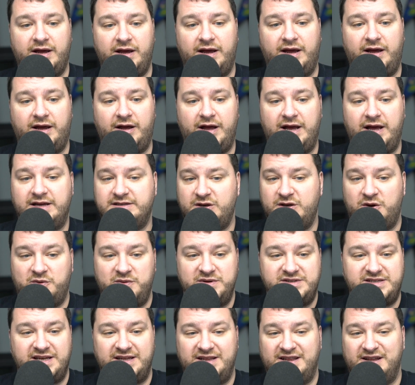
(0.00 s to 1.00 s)
As
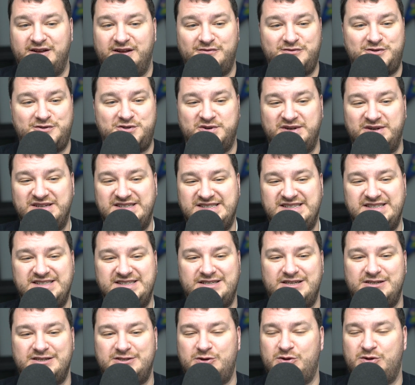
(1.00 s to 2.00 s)
always, I love choices,
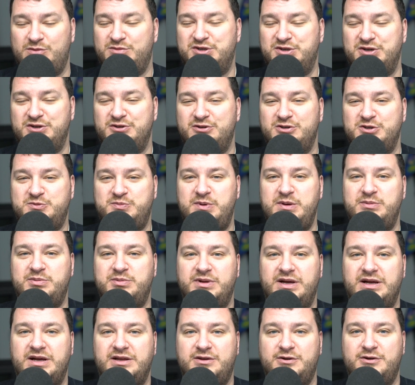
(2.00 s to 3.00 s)
so I'm sure there's people
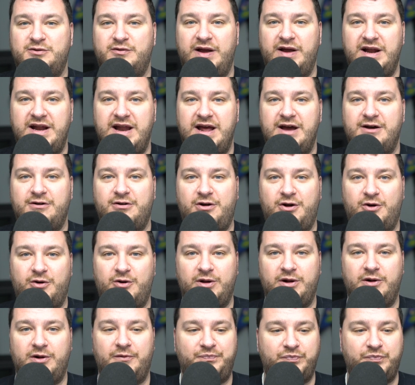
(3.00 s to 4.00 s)
out there right now
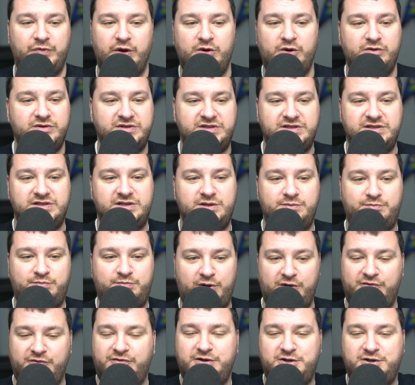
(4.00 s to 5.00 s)
going, oh, this is the
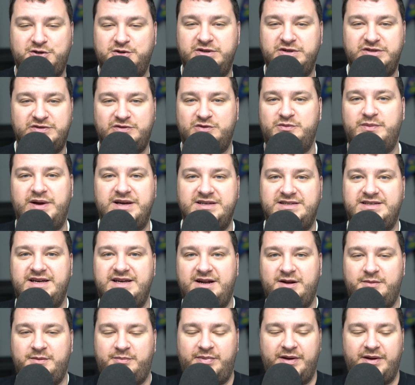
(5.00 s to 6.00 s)
perfect choice for my
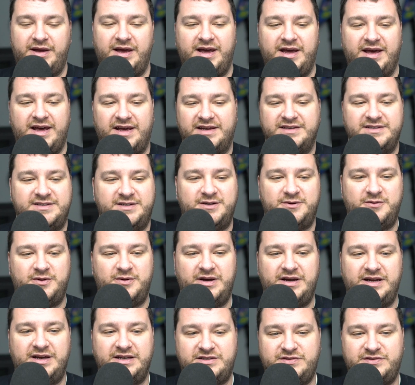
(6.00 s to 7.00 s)
setup. So
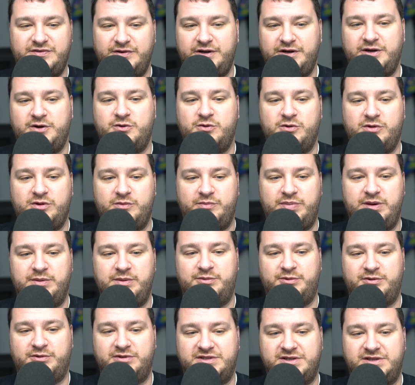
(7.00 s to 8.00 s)
it's very cool that
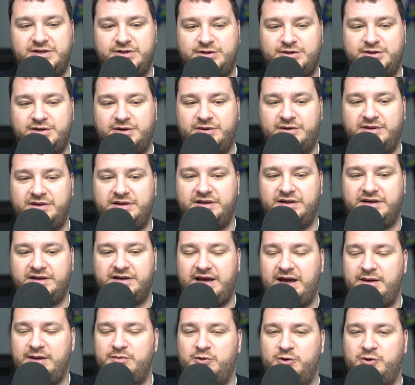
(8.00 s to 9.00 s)
people are still showing the
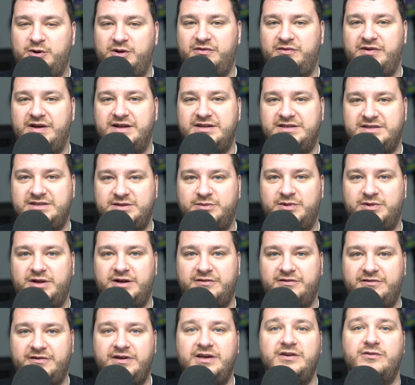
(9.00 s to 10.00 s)
Game Boy Advance some
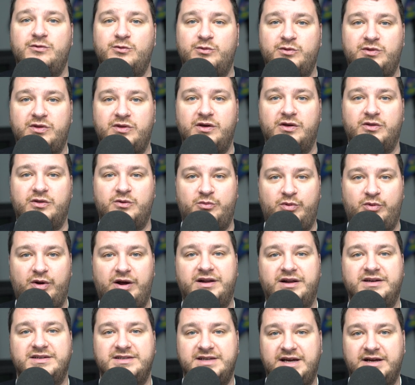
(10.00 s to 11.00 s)
love, even with the other
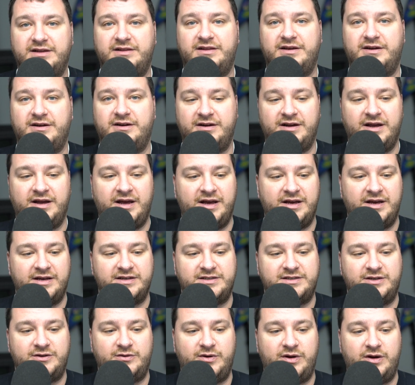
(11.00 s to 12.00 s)
products out there.
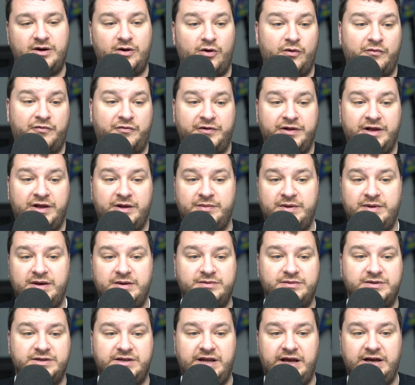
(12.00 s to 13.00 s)
So hopefully I'll be able
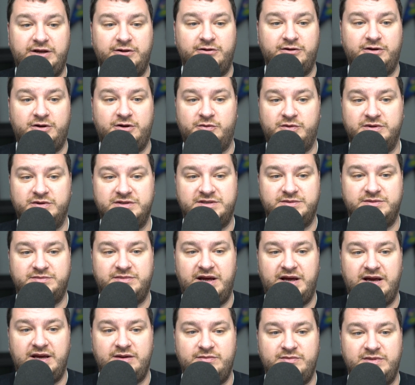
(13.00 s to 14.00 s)
to take a look at one
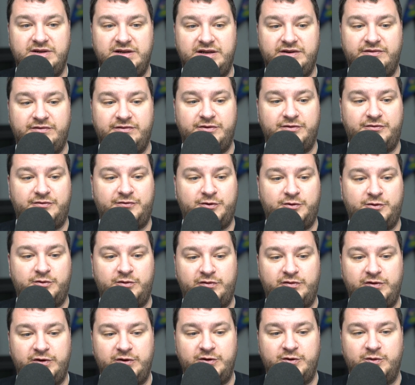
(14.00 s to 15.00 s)
sometime and give it a full
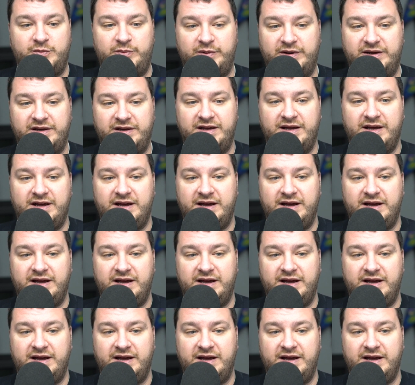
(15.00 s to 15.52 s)
review, but